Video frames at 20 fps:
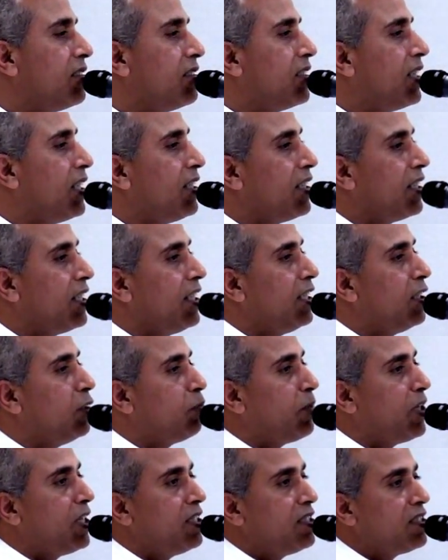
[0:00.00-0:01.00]
then it
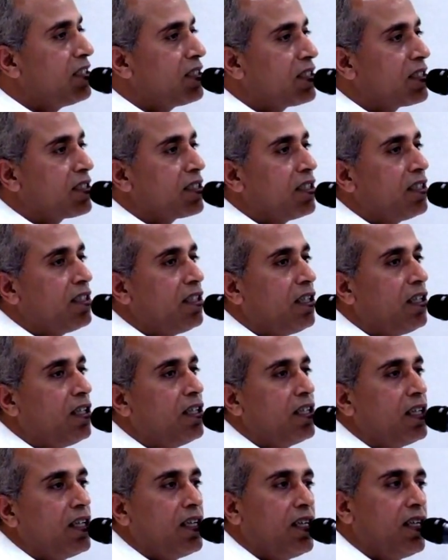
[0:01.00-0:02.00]
depends
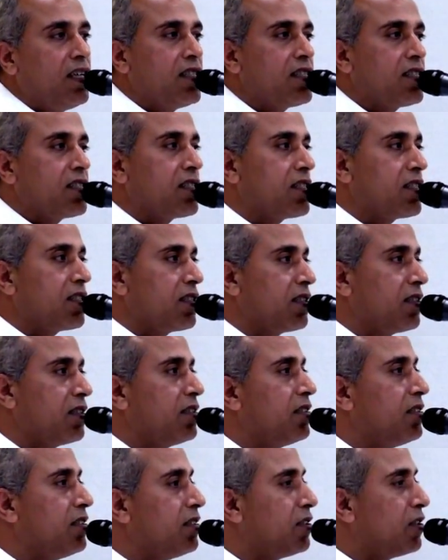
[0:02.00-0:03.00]
on us
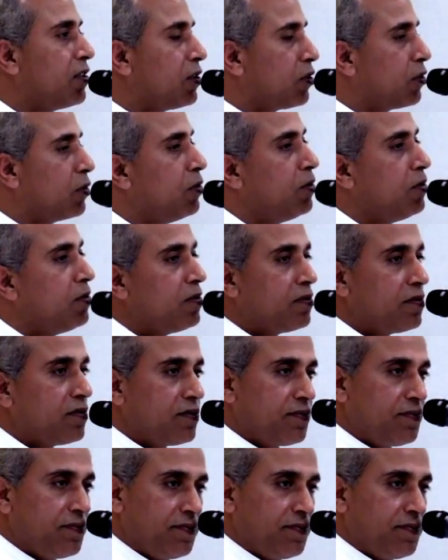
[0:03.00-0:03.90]
to